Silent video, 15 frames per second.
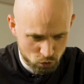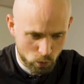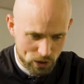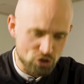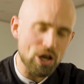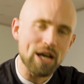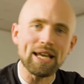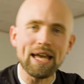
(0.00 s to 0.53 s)

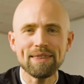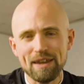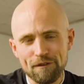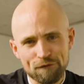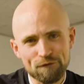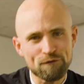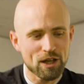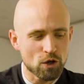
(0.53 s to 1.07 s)
which again, they
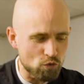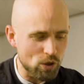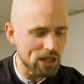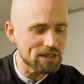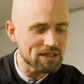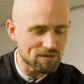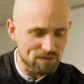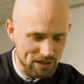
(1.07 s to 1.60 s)
fit
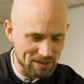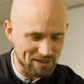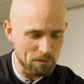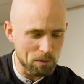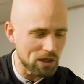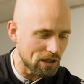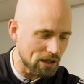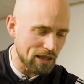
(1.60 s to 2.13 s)
relatively
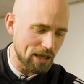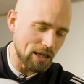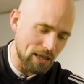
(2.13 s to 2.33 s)
similar,